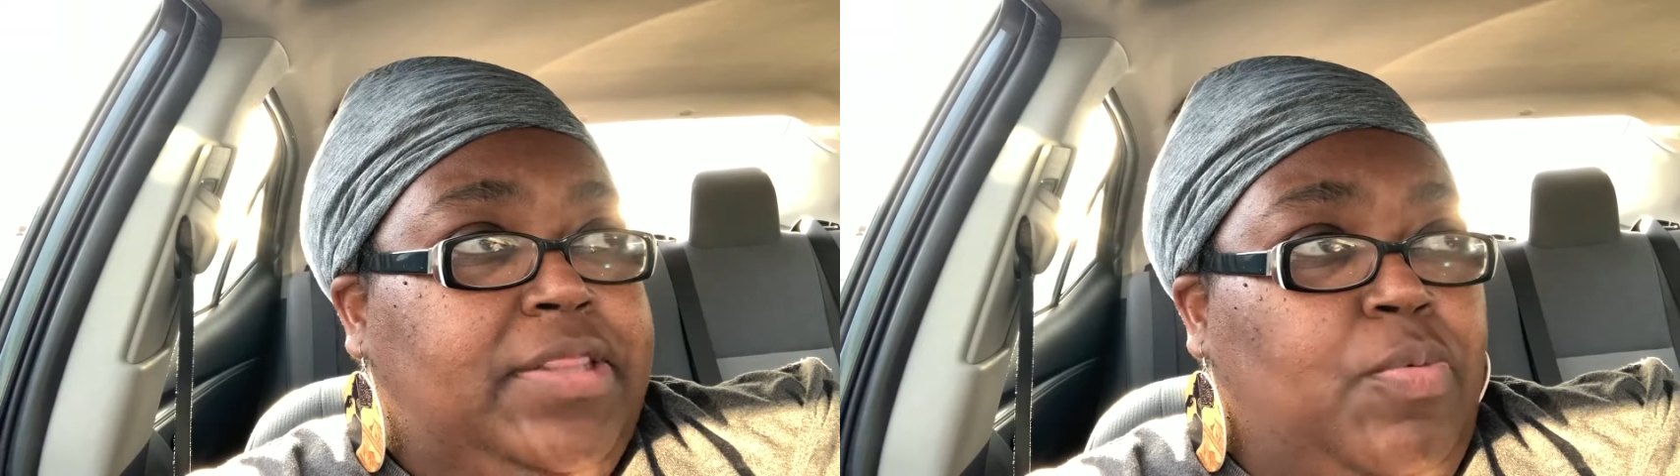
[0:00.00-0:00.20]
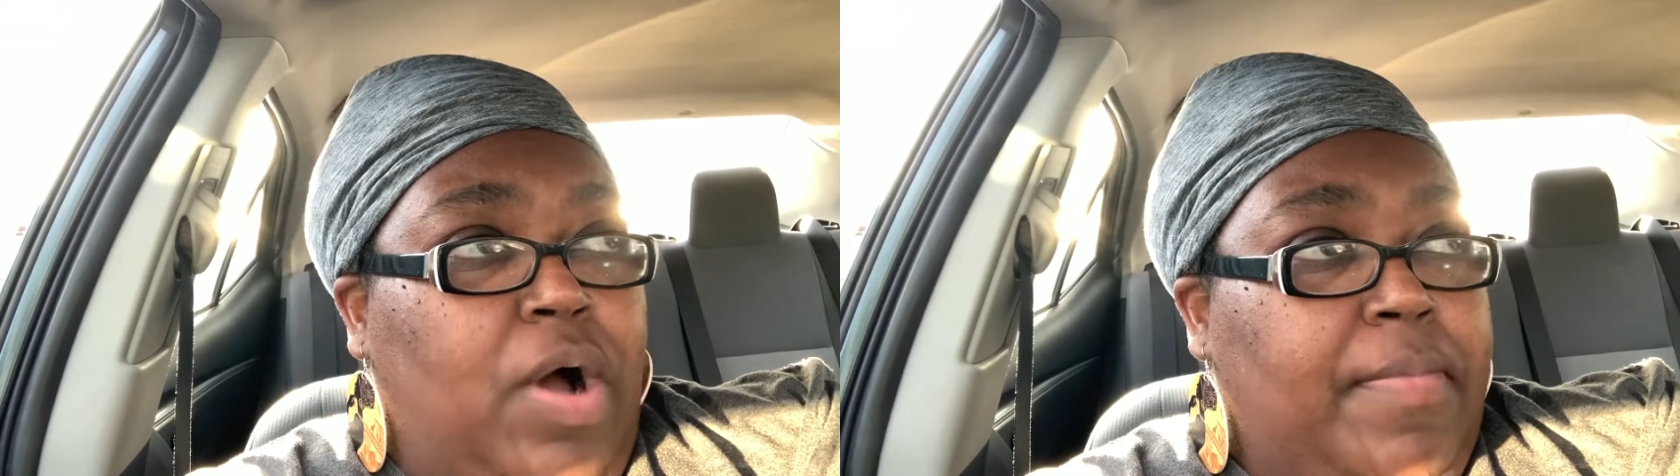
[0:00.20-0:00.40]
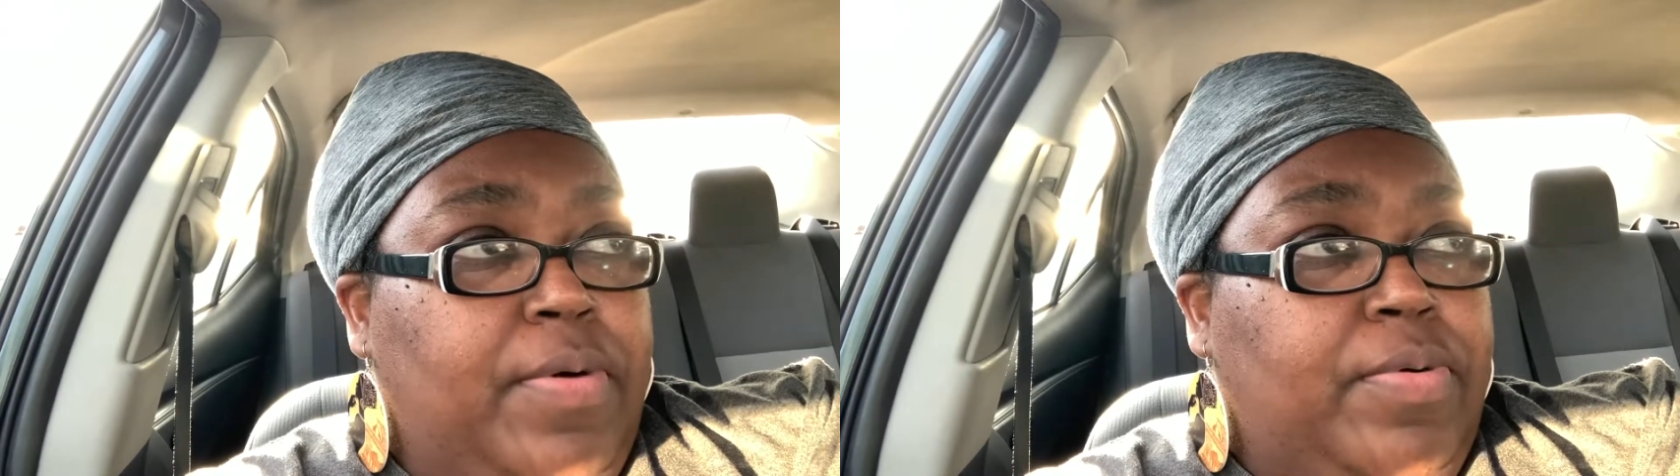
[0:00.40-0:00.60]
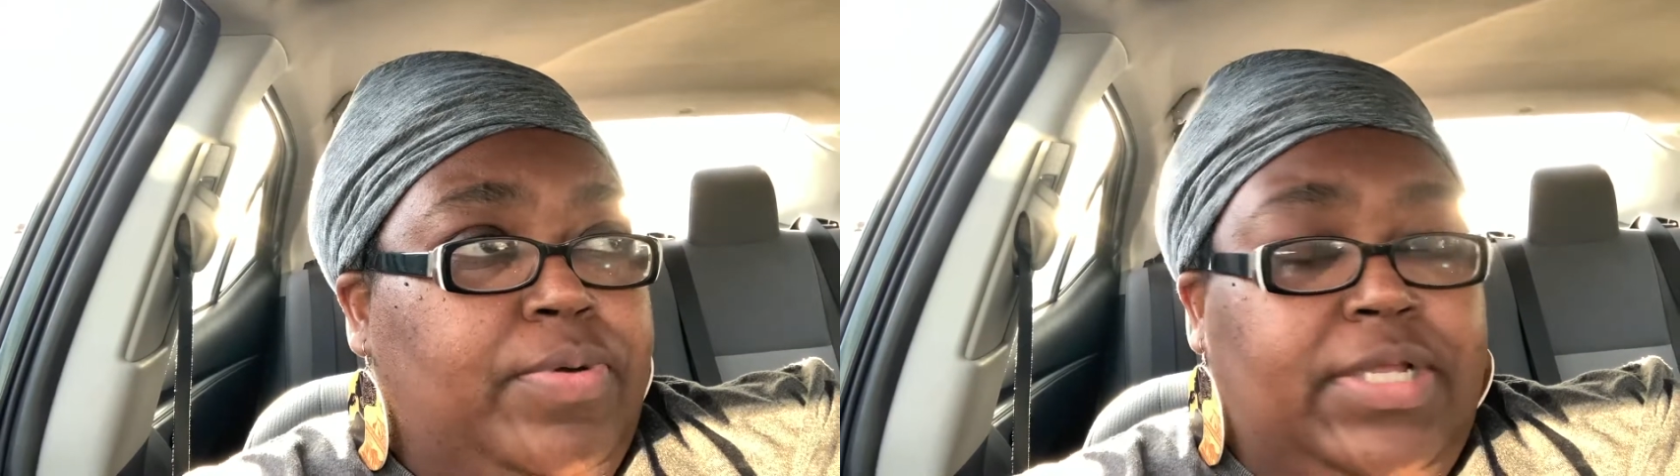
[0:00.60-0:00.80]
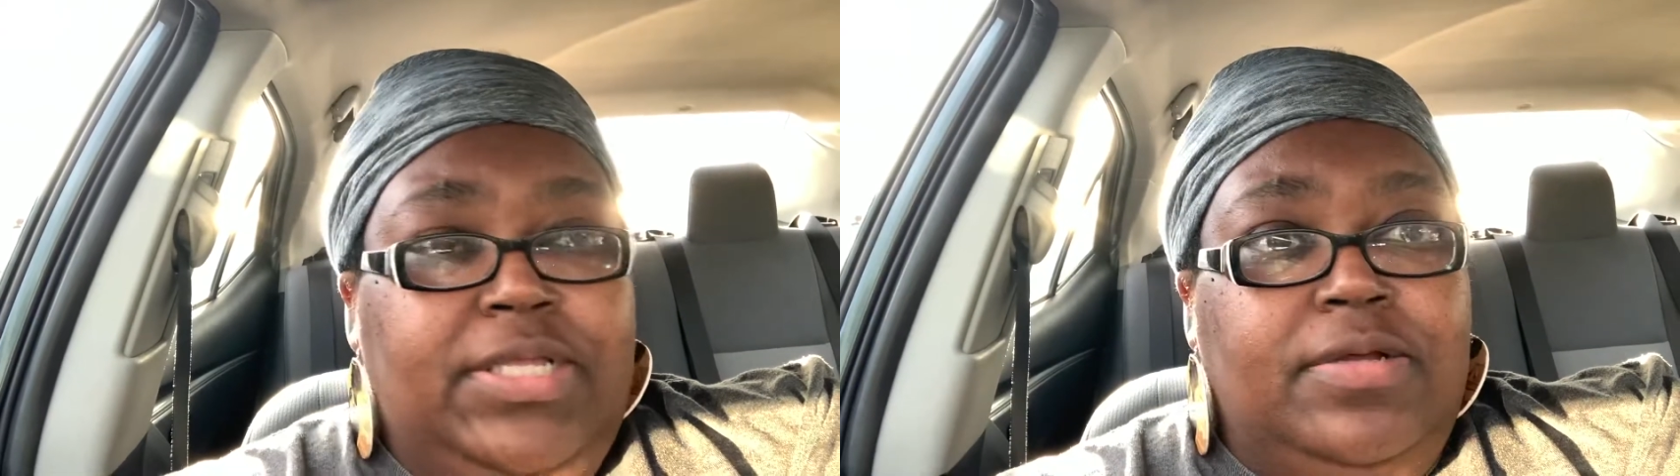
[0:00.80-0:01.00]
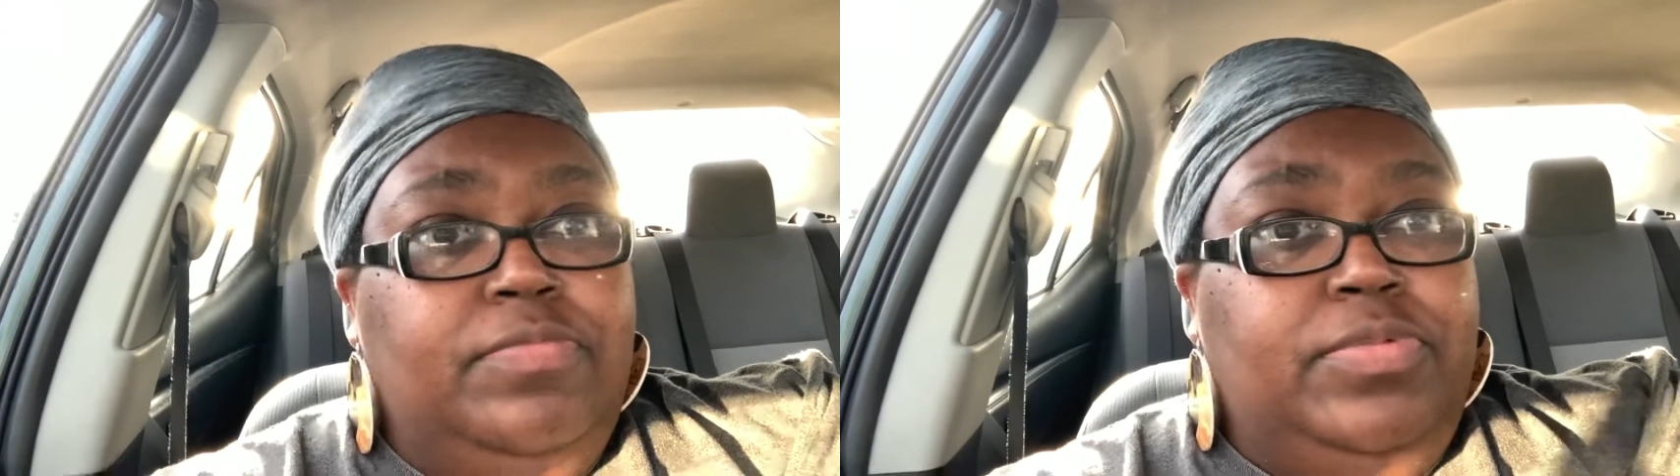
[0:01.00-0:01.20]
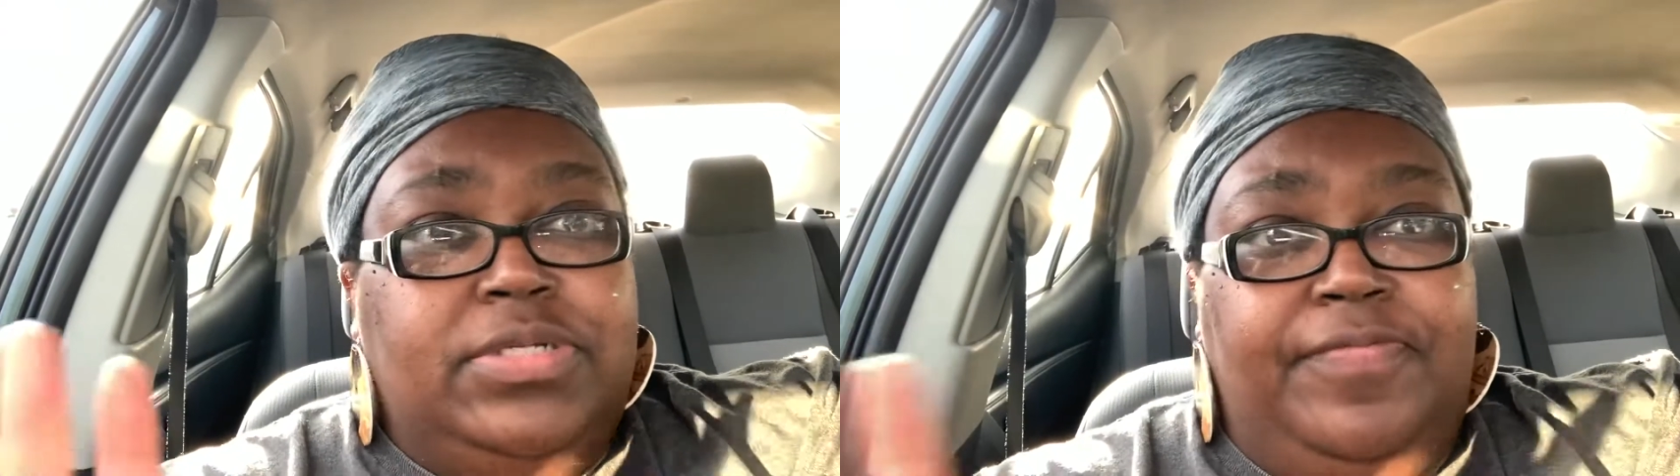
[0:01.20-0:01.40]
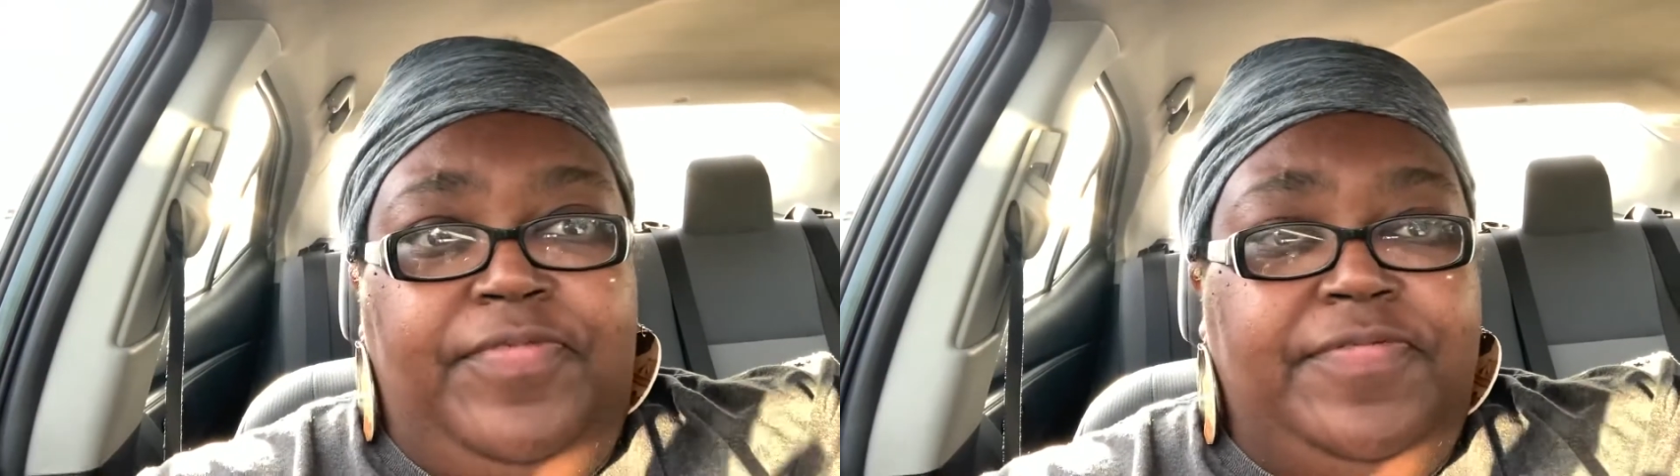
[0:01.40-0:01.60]
the Walmart one really
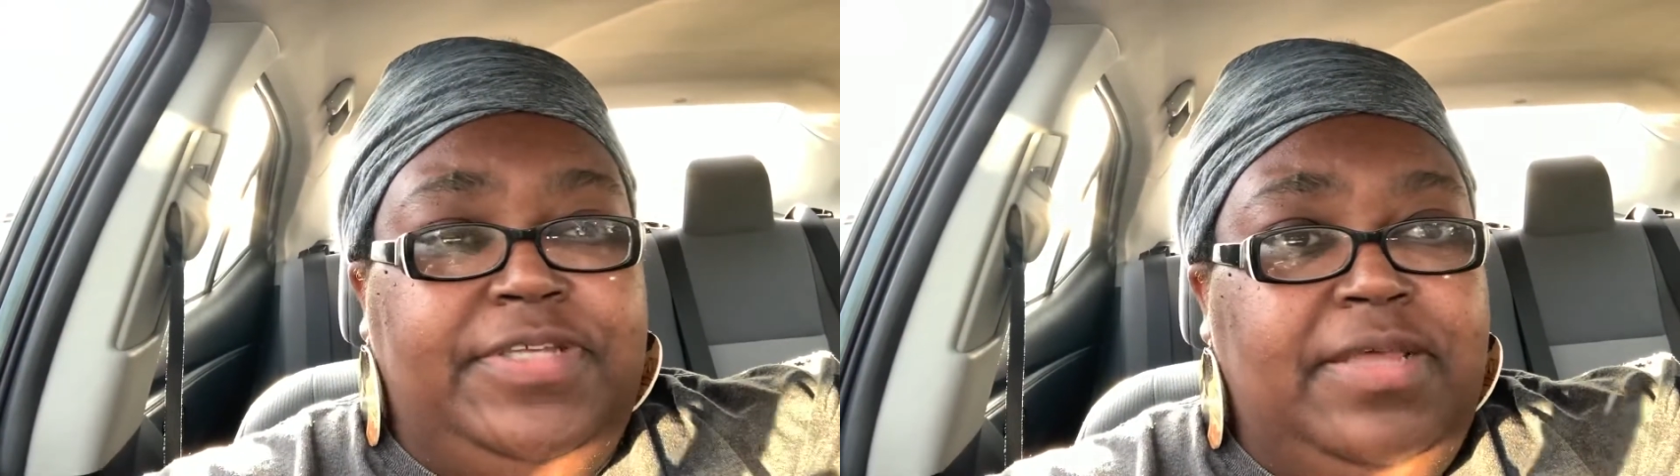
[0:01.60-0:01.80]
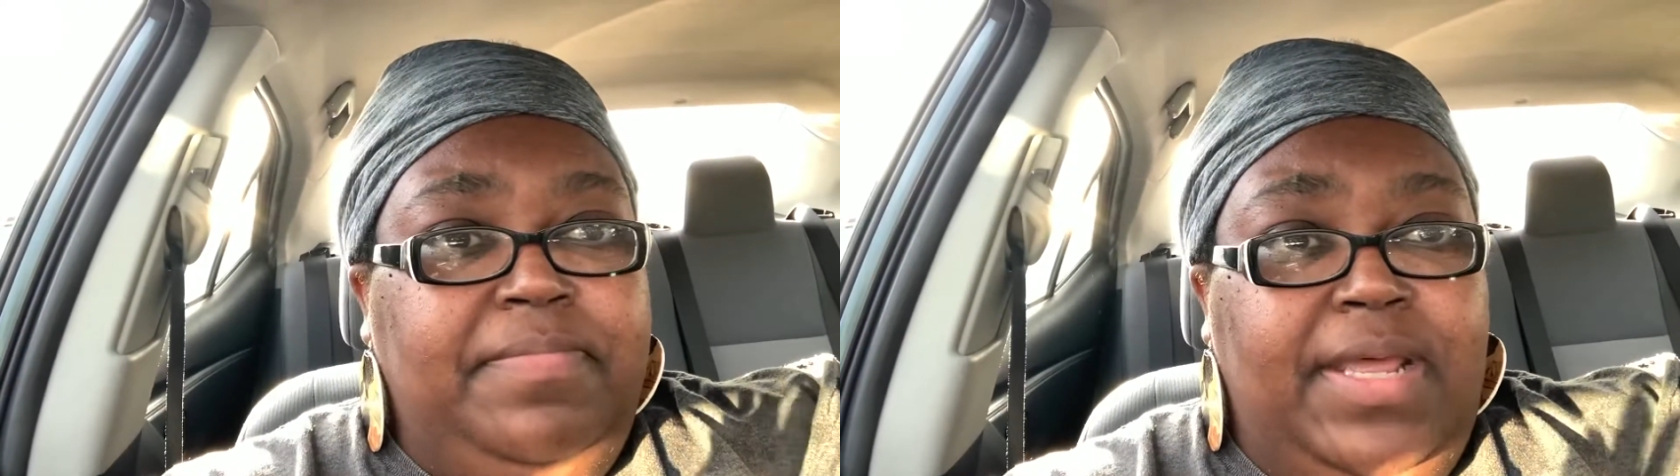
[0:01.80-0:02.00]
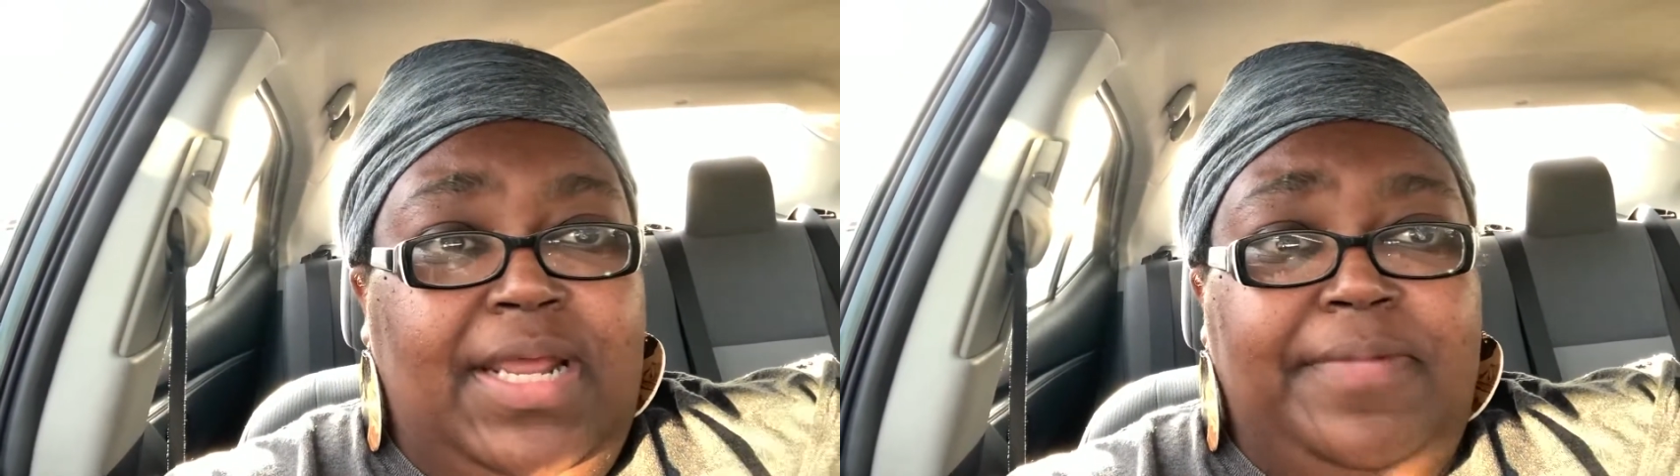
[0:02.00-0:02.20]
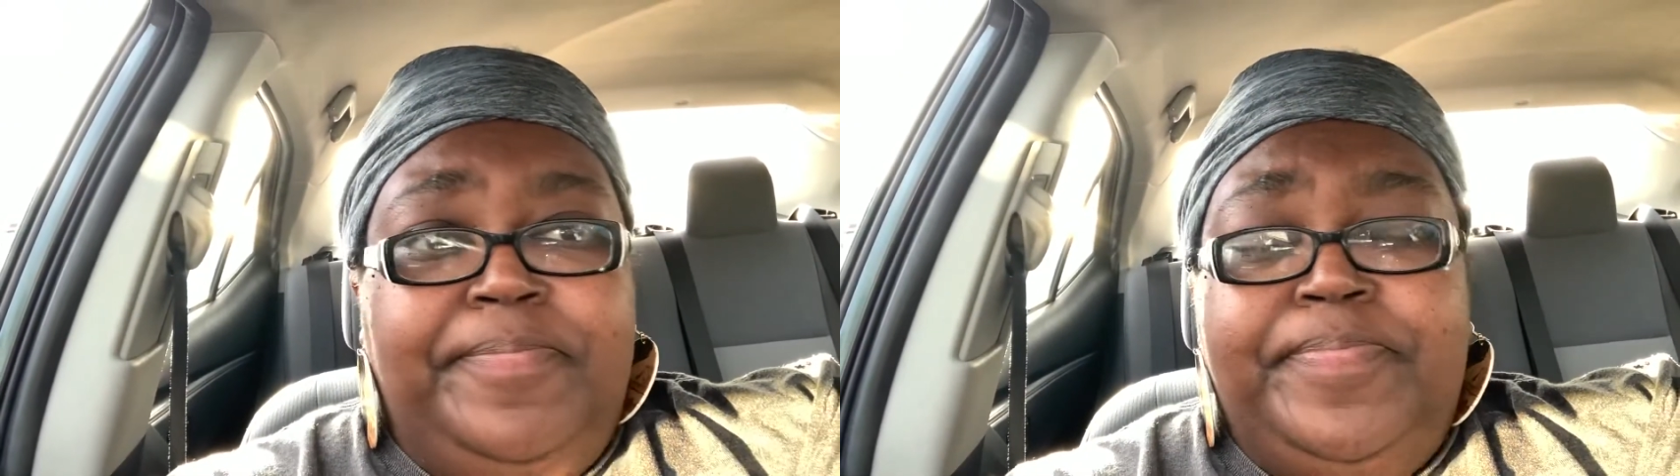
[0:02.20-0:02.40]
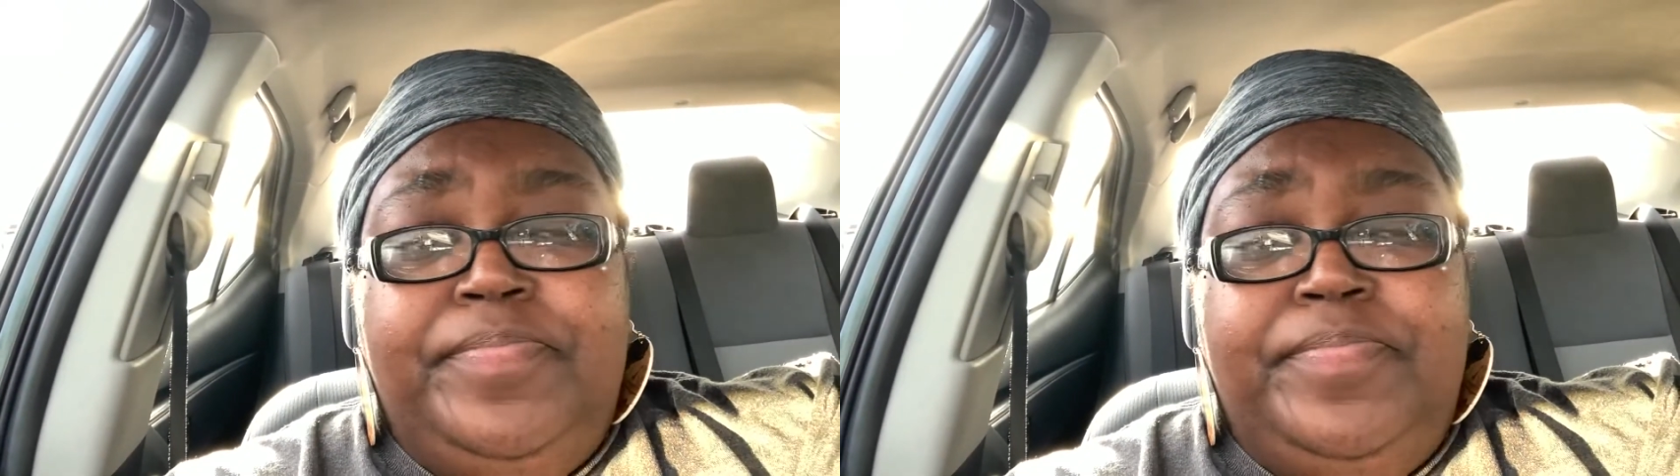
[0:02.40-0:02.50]
was a 15-minute